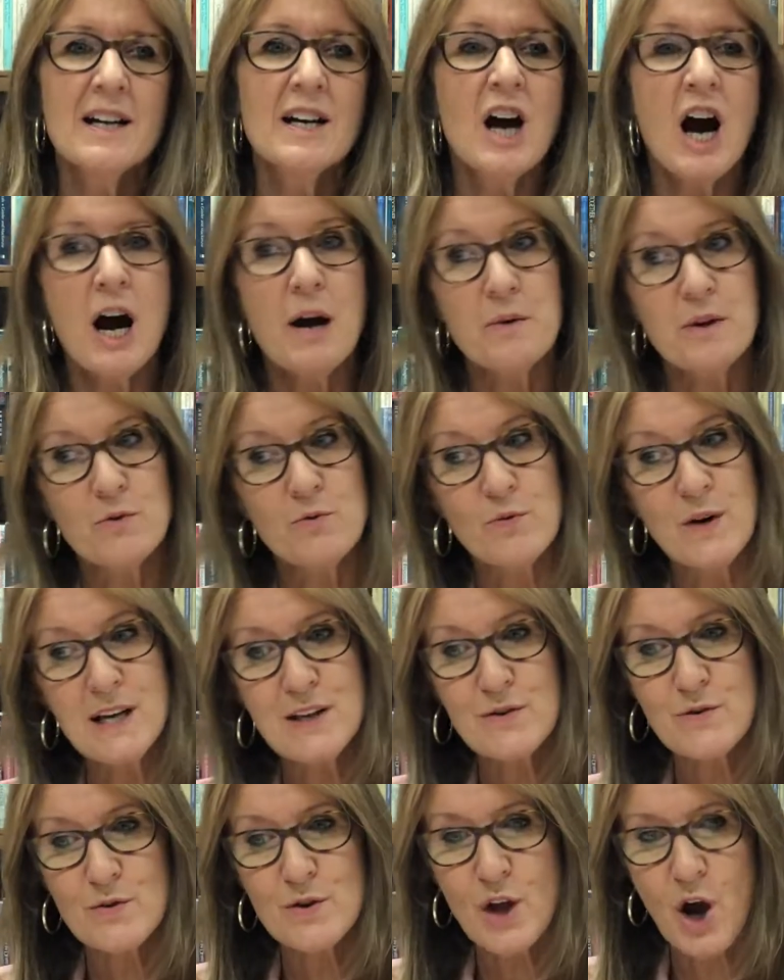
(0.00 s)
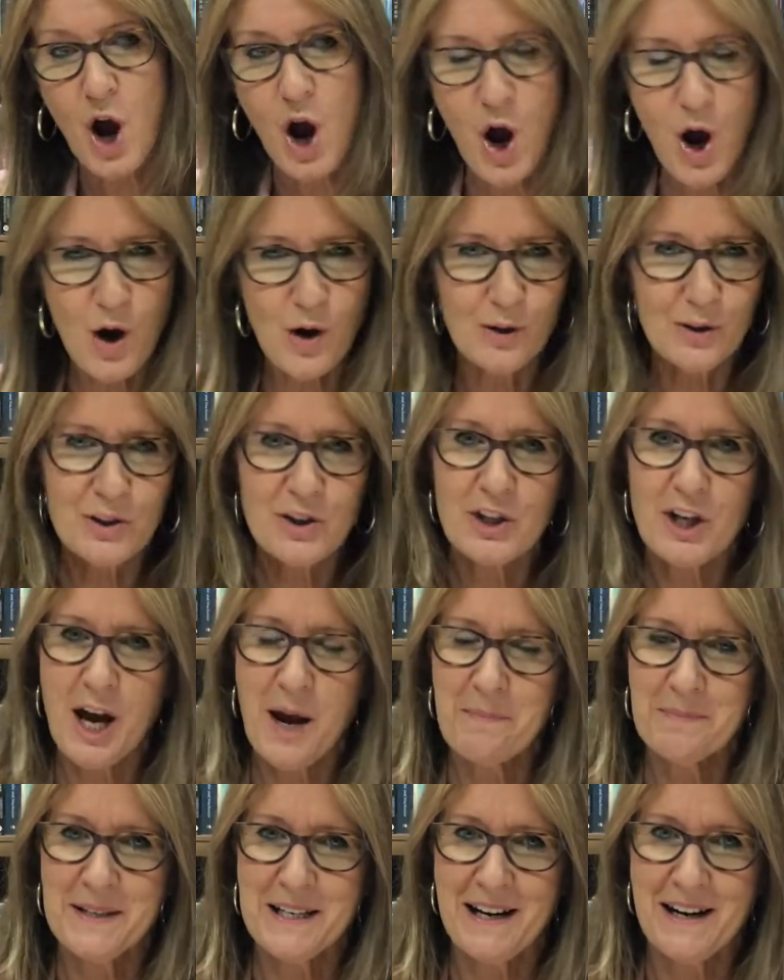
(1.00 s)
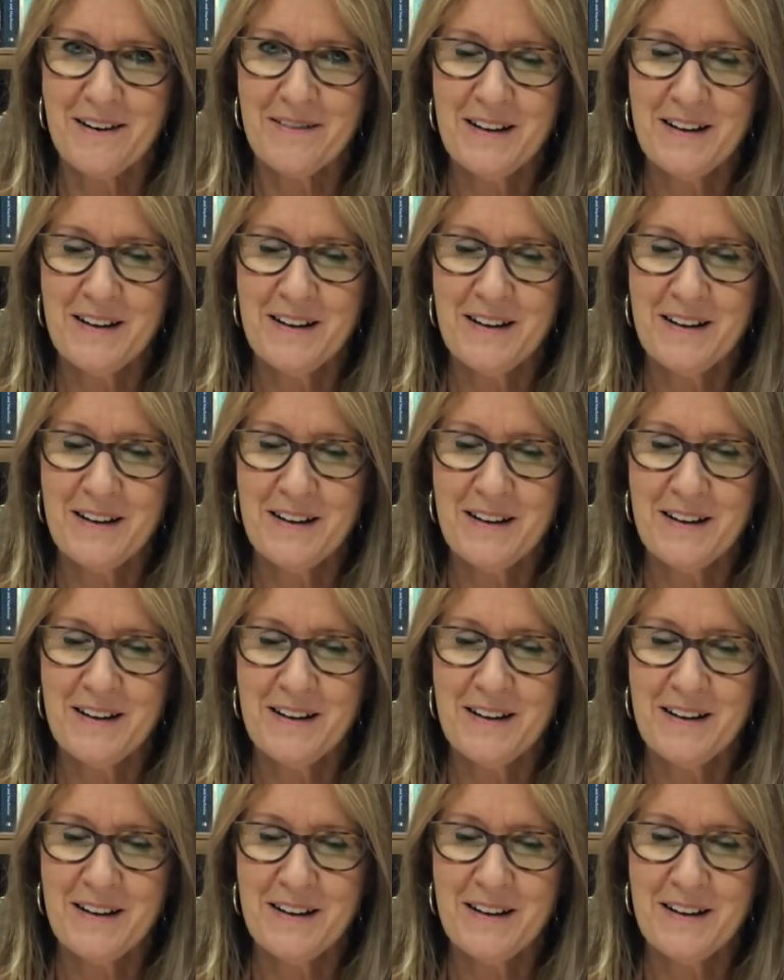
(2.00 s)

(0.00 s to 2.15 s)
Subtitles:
I would read through the whole chapter,